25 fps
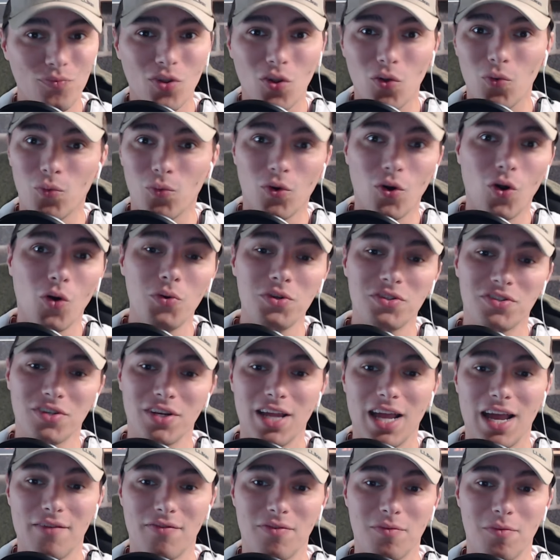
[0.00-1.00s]
We're always going to
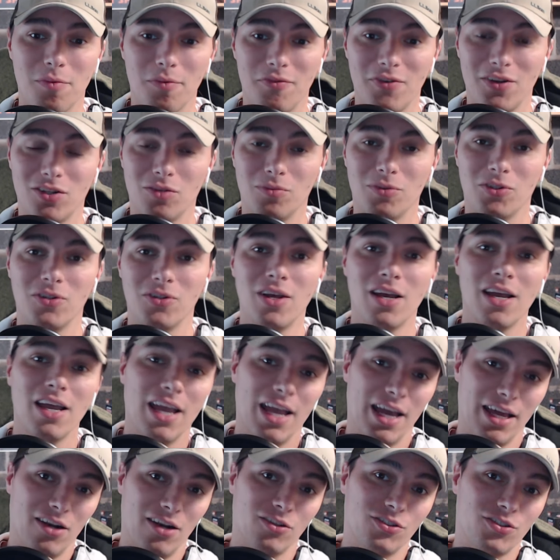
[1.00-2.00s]
have them available,
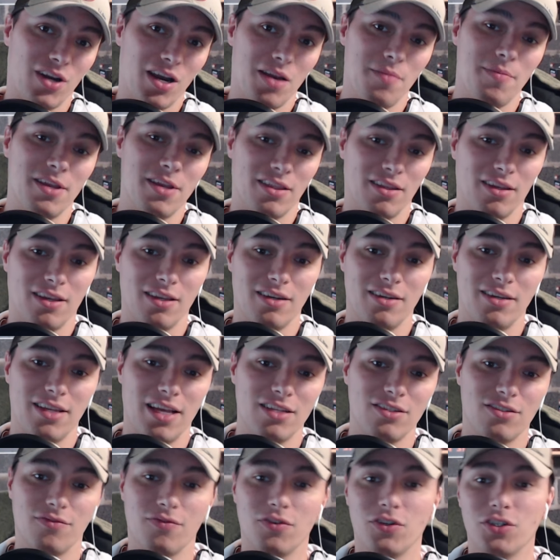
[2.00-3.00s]
and I'll try to make the
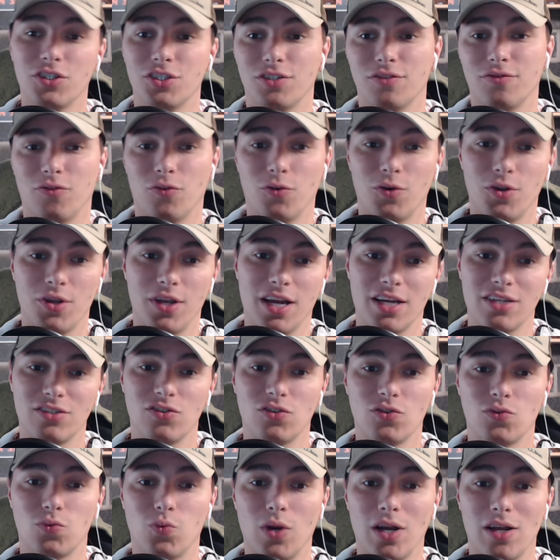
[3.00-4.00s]
condensed version for you guys
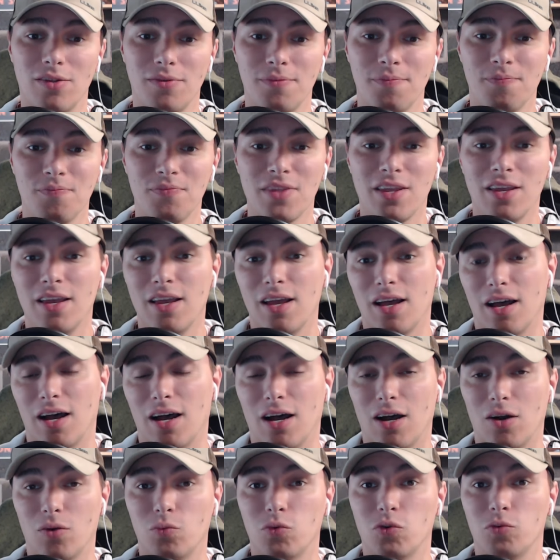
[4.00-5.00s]
as well.
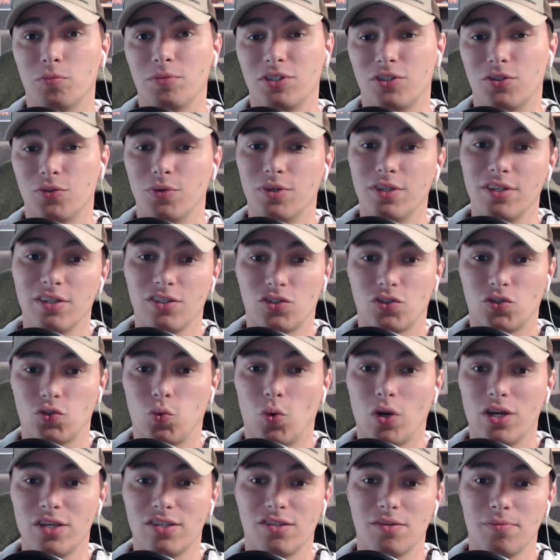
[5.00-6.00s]
Uh, we'll be doing this
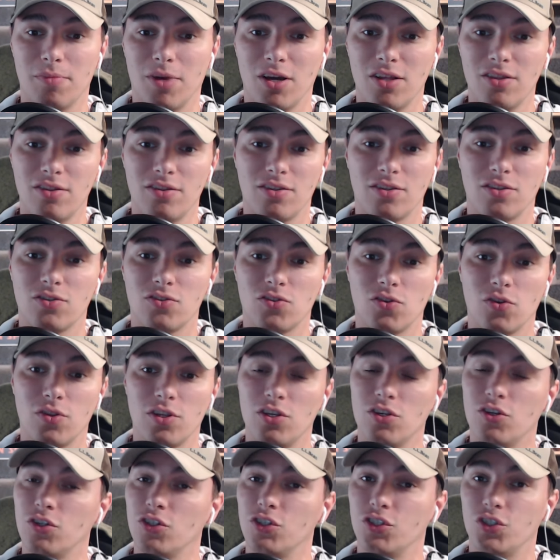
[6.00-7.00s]
twice a month so that you
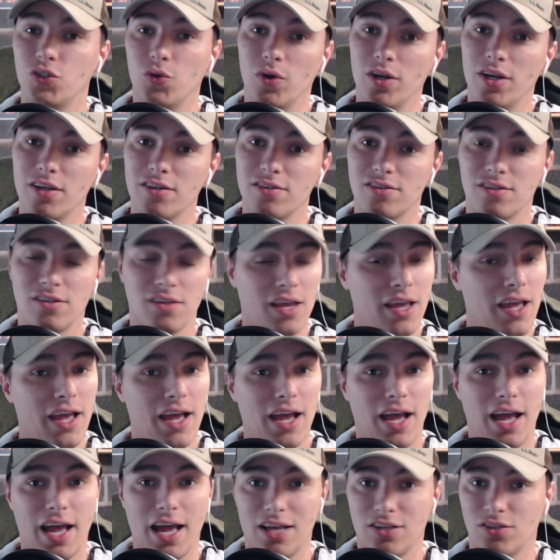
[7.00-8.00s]
can join us,
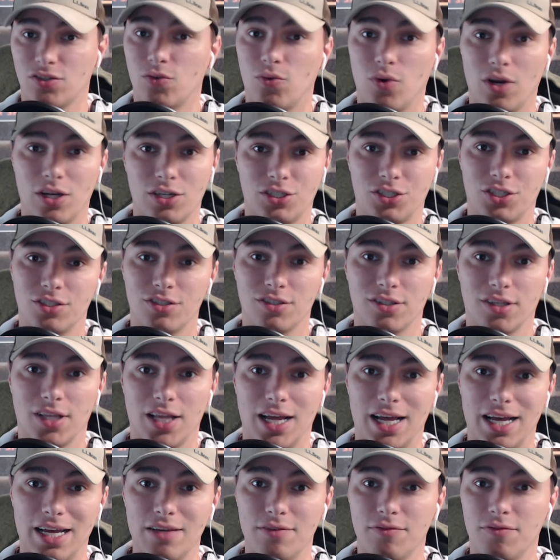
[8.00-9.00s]
ask questions
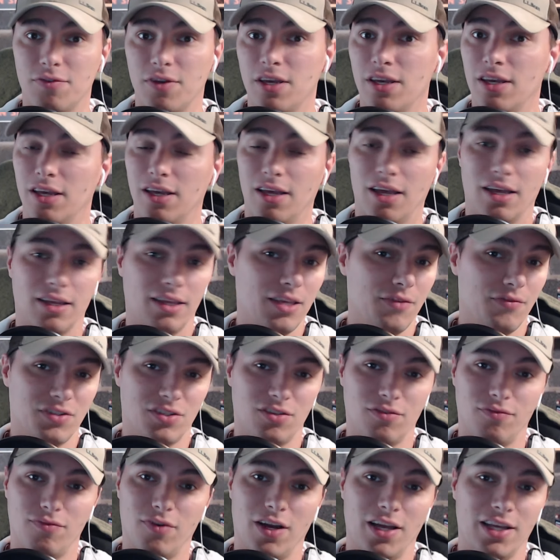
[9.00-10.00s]
live, give us
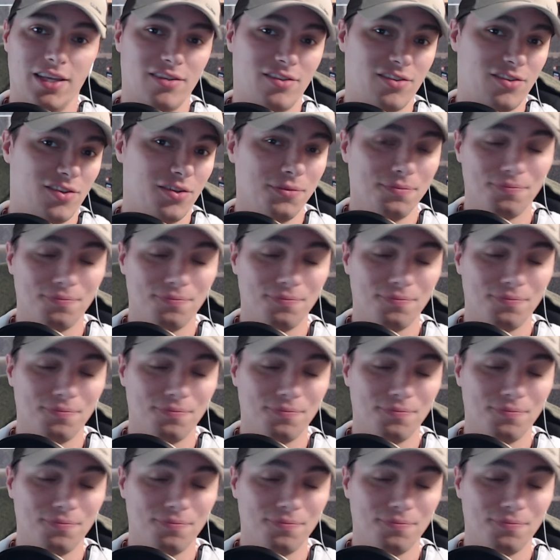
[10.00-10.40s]
advice.